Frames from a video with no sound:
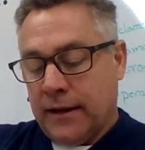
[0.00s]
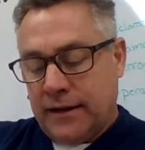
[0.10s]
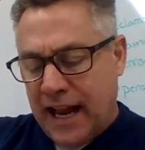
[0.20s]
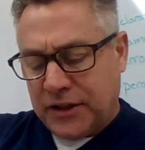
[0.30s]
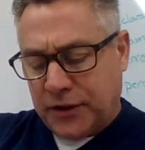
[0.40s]

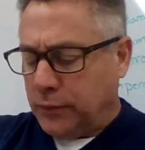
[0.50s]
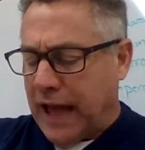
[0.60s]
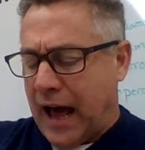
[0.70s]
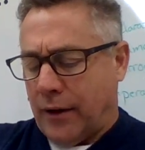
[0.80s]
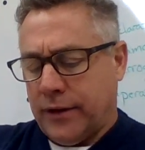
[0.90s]
Not so
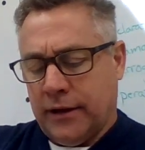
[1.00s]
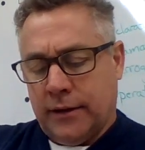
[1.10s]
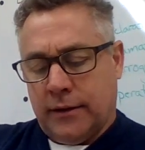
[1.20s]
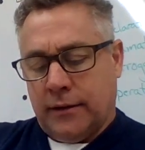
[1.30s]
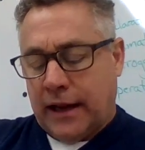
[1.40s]
loud.
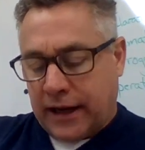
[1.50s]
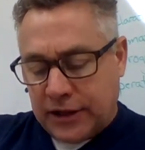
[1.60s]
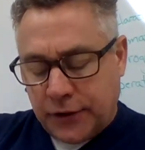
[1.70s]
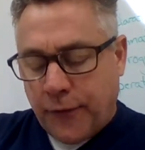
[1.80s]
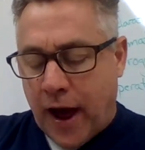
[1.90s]
Now
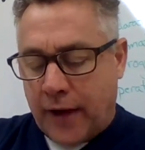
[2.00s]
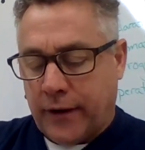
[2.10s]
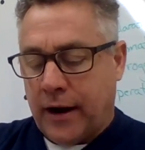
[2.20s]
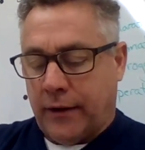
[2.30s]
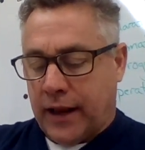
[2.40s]
kiss your father,
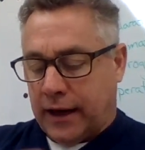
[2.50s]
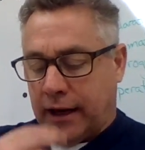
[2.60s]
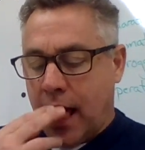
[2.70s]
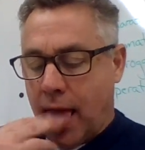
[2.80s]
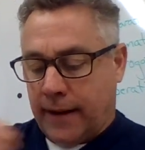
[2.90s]
Arrietty,